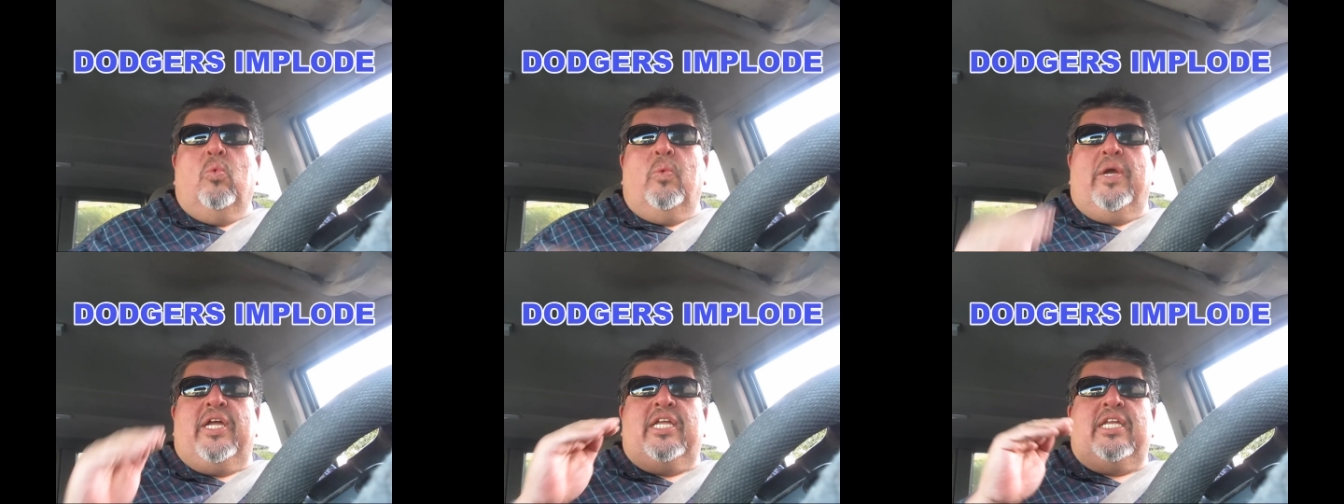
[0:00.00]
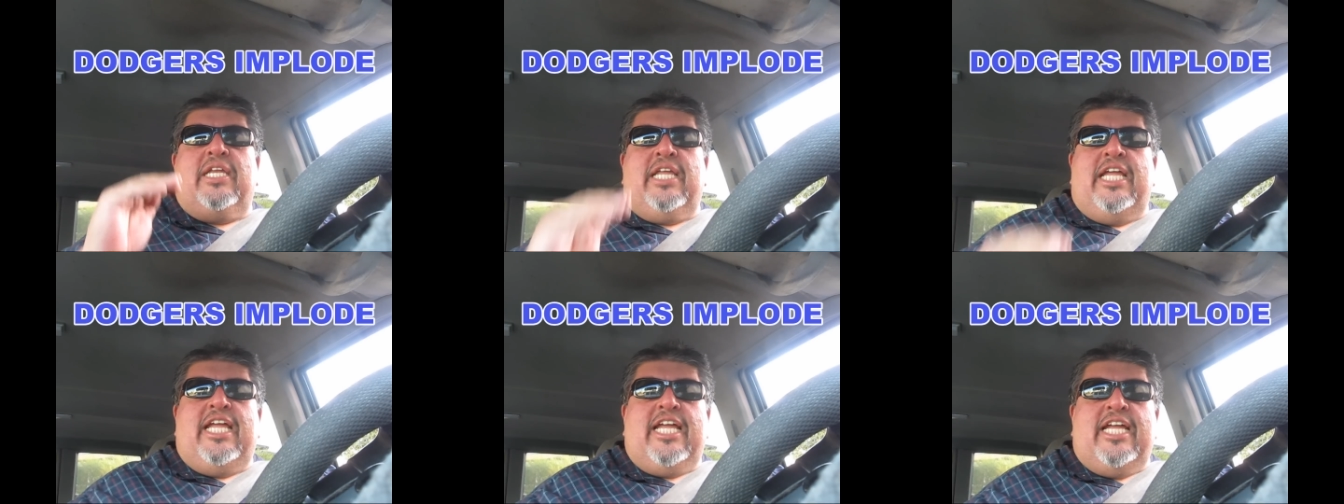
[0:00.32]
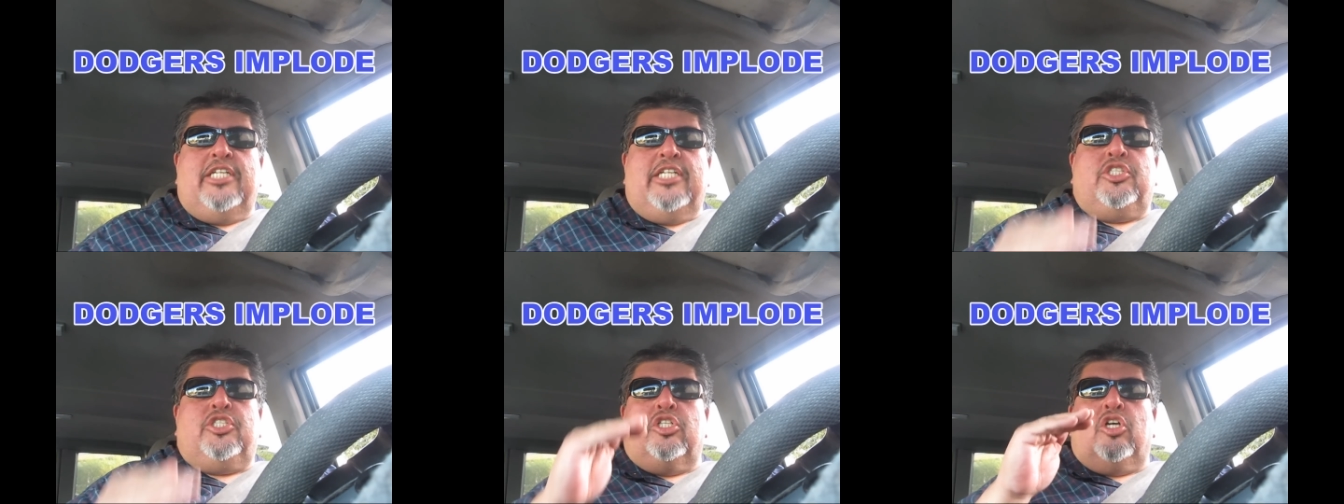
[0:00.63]
We
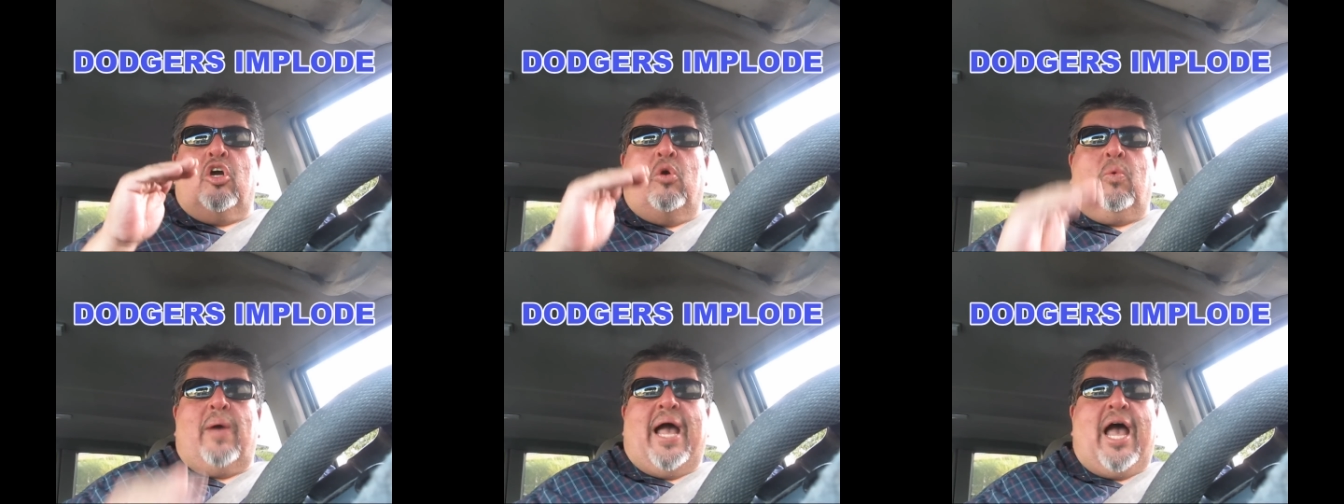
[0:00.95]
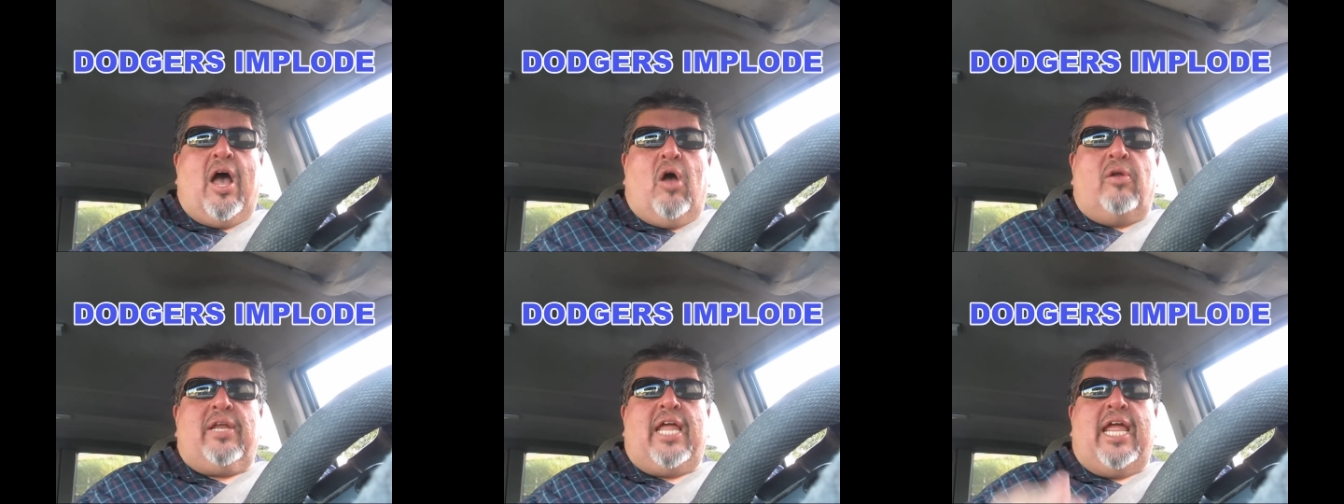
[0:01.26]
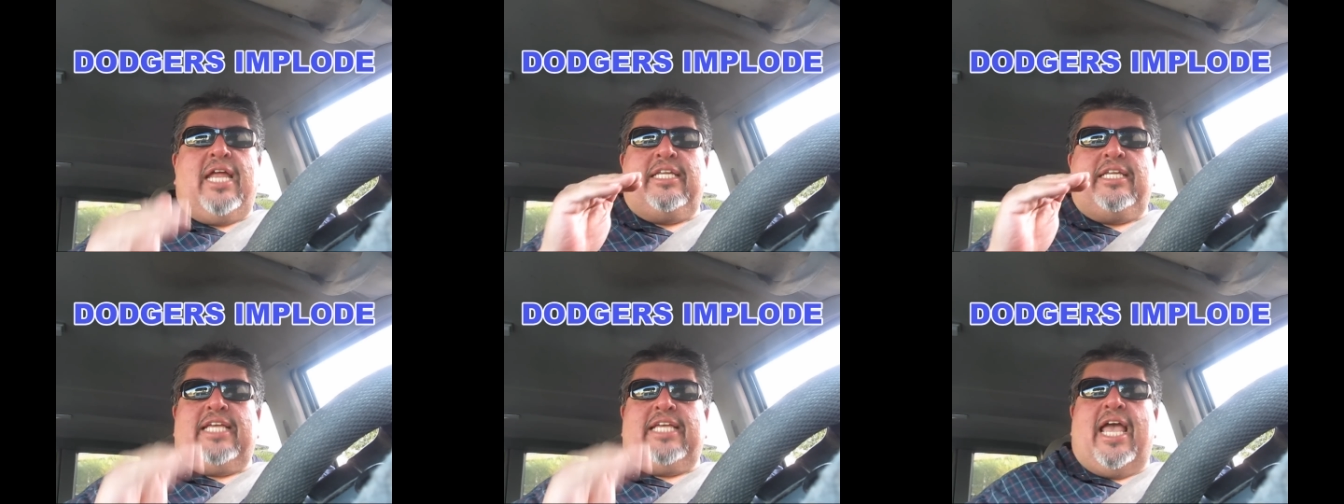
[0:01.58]
need to go out
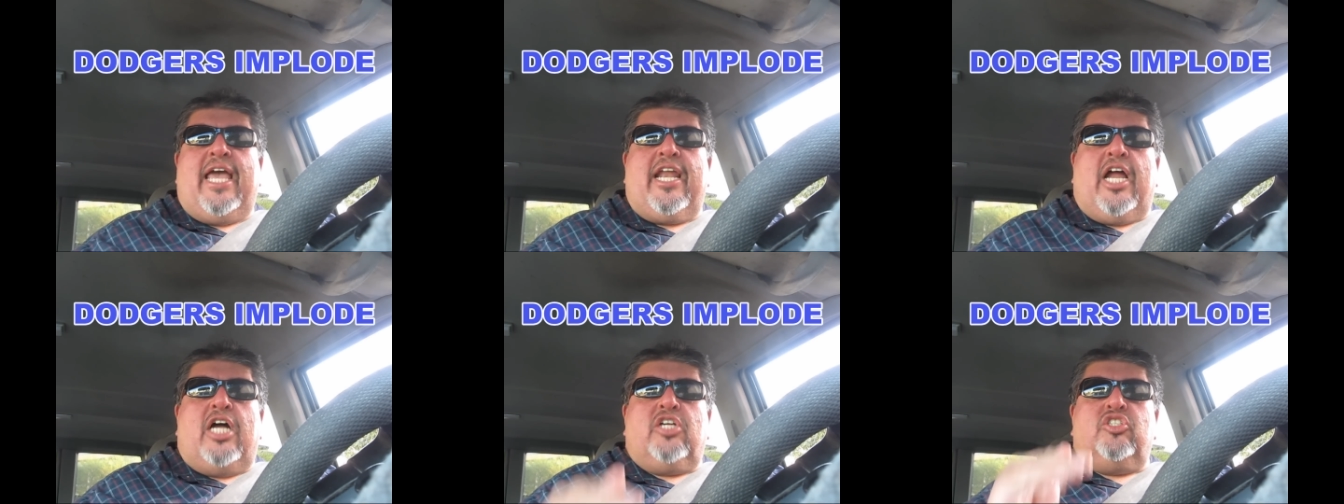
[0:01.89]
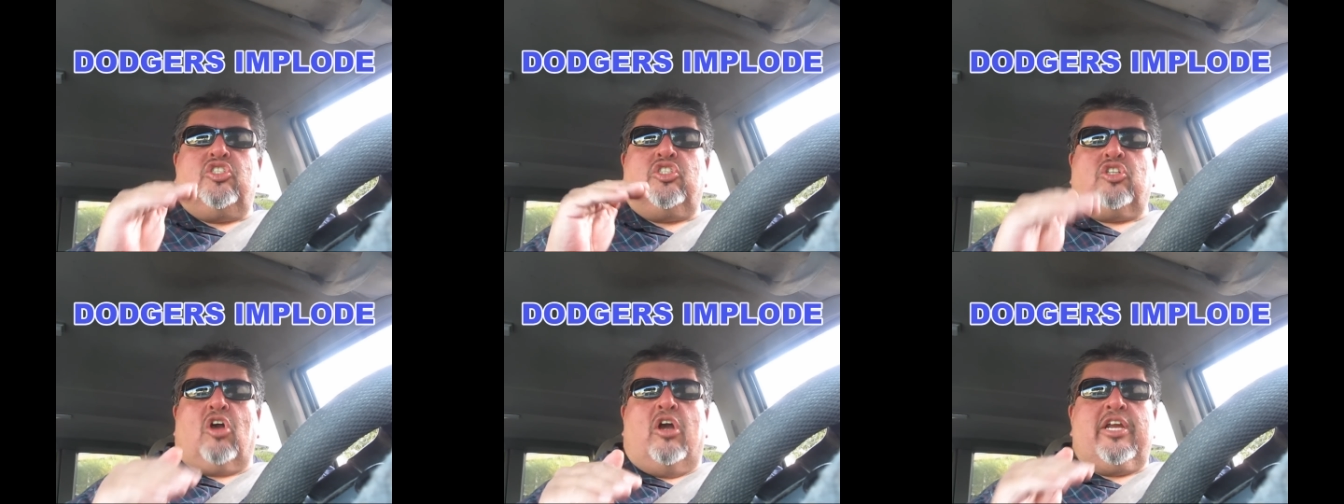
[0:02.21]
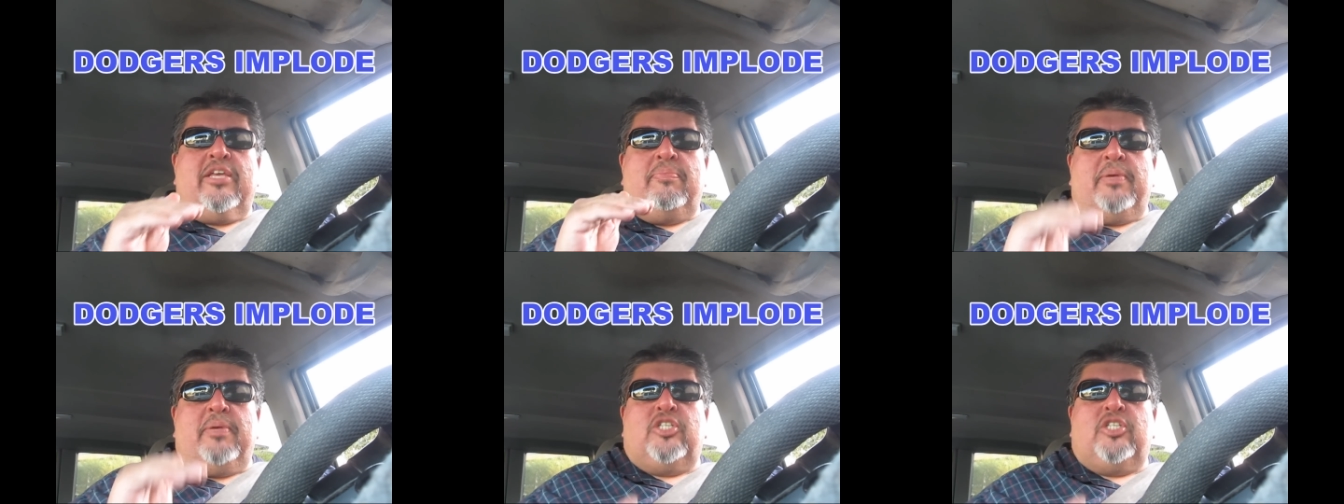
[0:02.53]
and get a
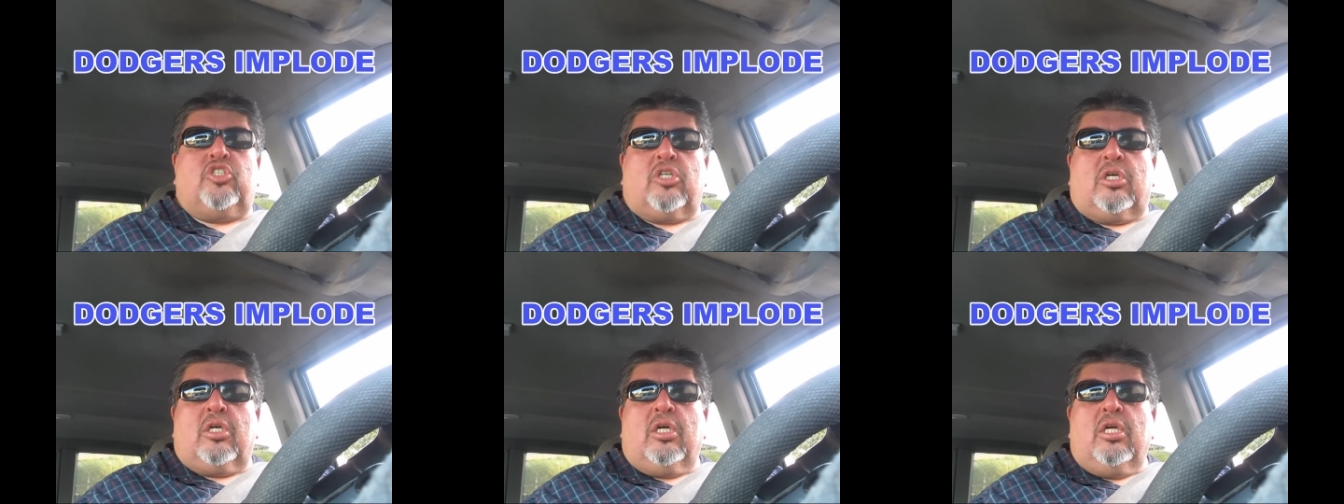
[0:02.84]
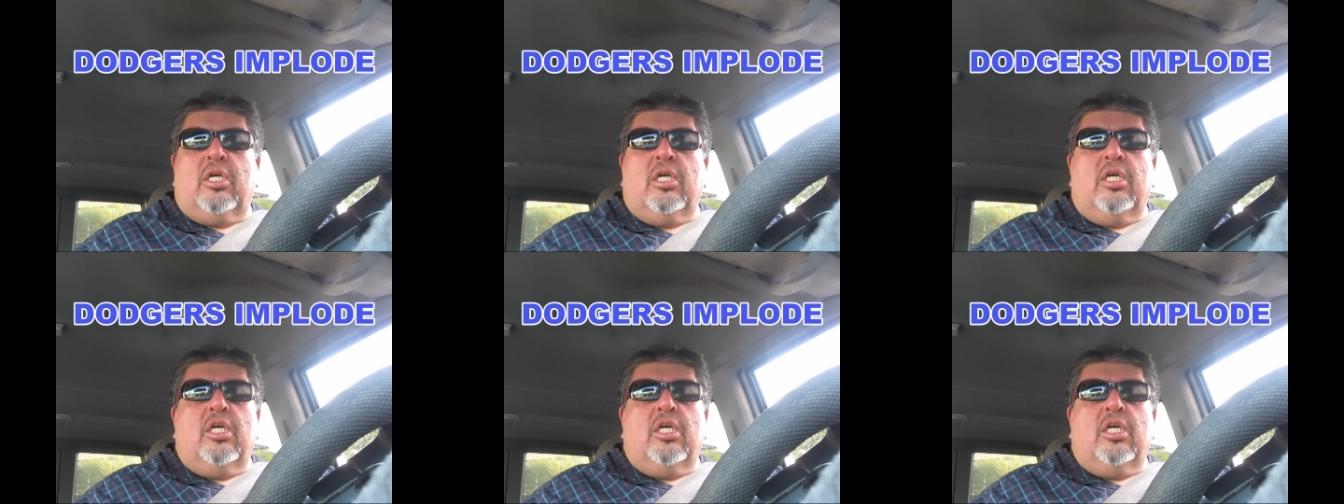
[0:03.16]
starting pitcher.